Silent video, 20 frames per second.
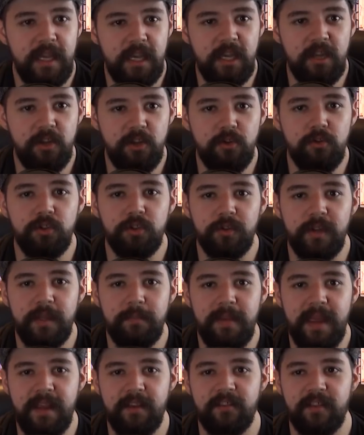He can usually
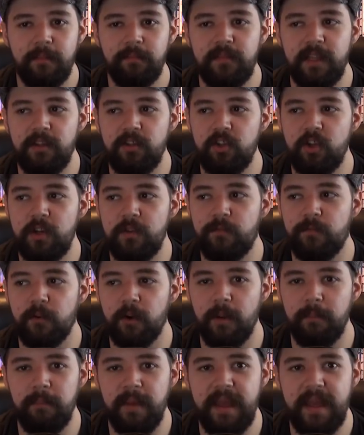make something good
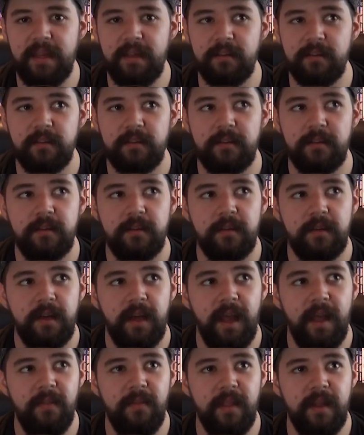for a bit,
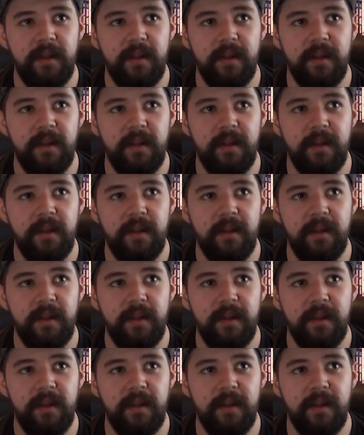and